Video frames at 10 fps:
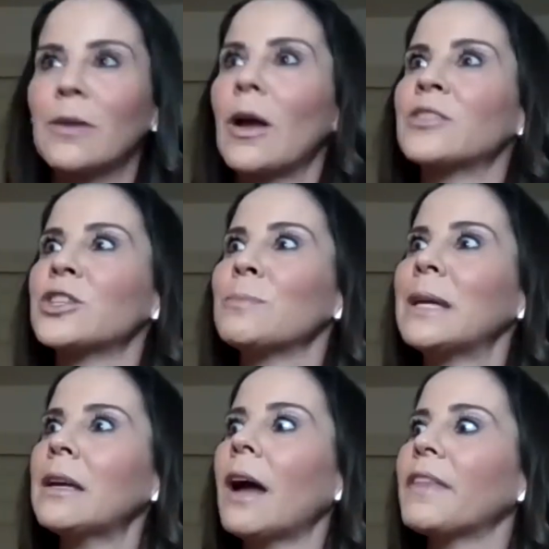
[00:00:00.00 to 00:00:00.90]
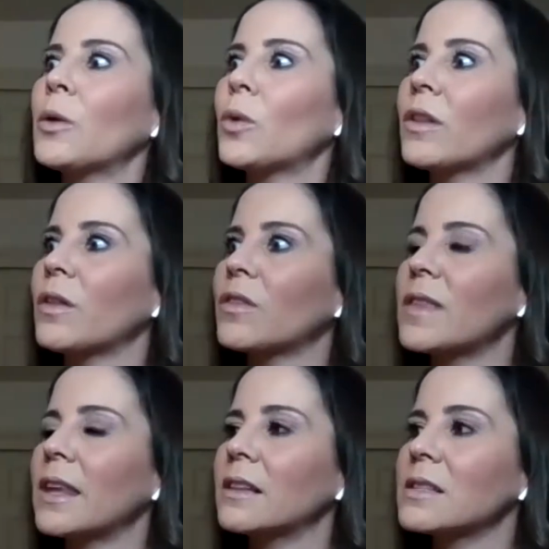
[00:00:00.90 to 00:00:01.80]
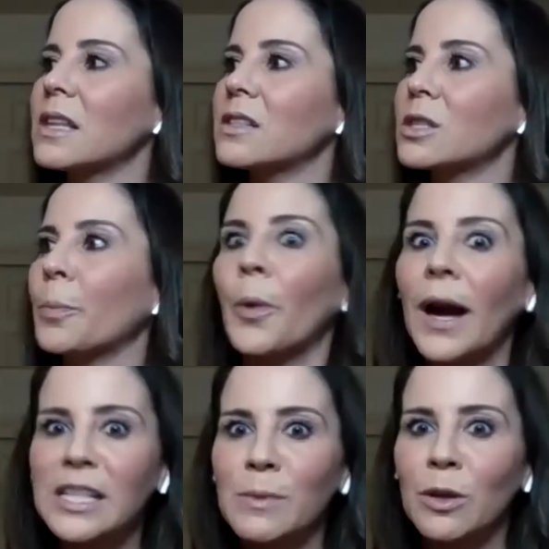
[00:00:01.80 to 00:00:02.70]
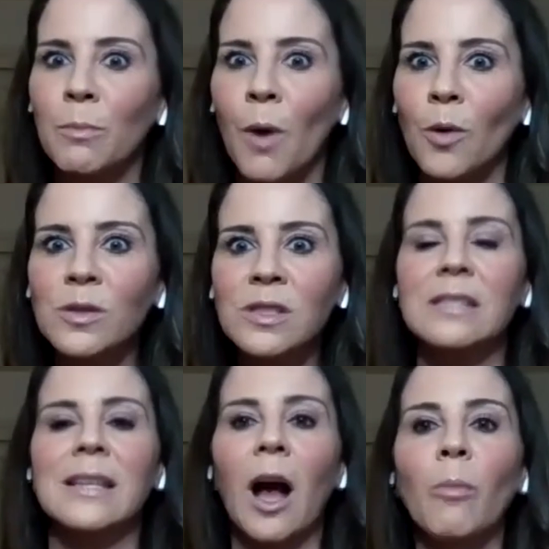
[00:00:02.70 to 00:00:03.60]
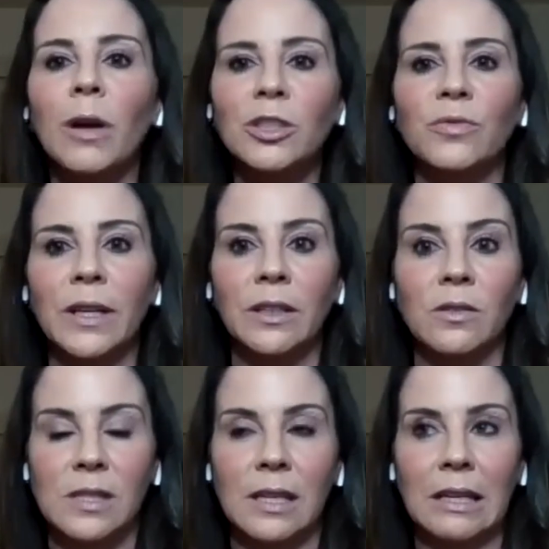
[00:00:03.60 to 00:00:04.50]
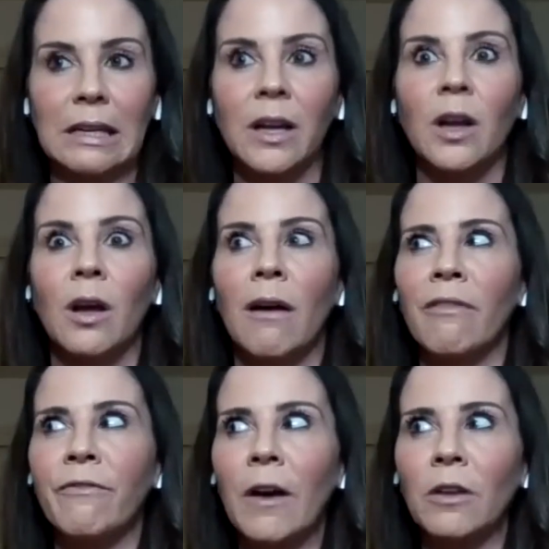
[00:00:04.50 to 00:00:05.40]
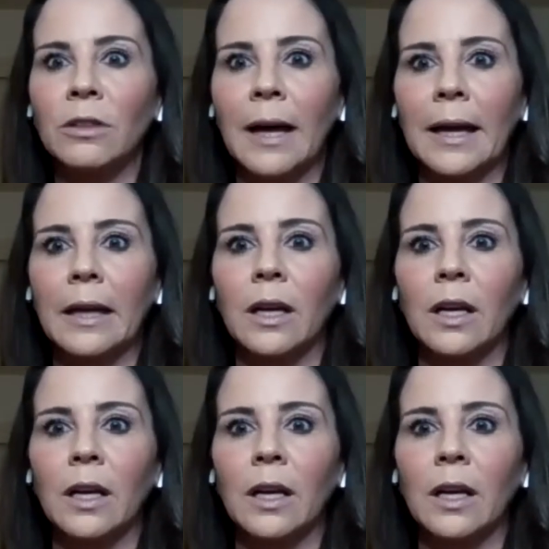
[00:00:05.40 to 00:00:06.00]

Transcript: And to me, I think one of the things that surprised me the most is how much Radio City felt like